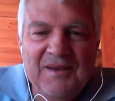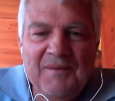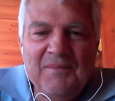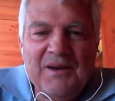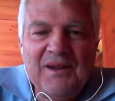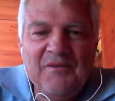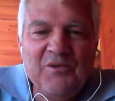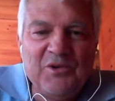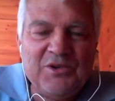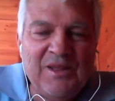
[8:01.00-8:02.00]
but
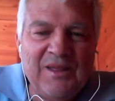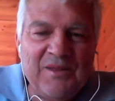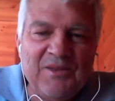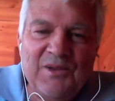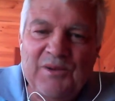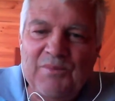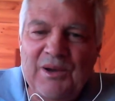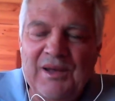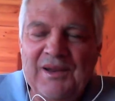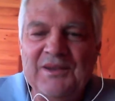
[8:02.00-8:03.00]
unfortunately that third party